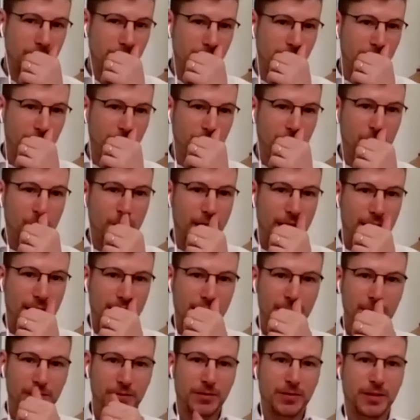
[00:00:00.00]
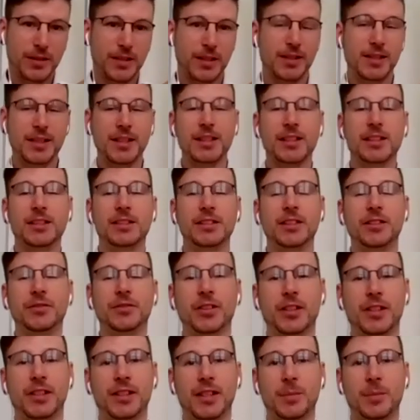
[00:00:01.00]
If you have a single
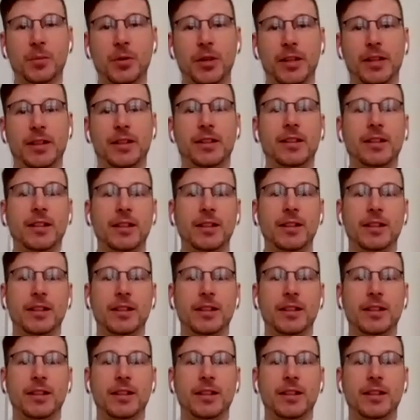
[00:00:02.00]
defect somewhere,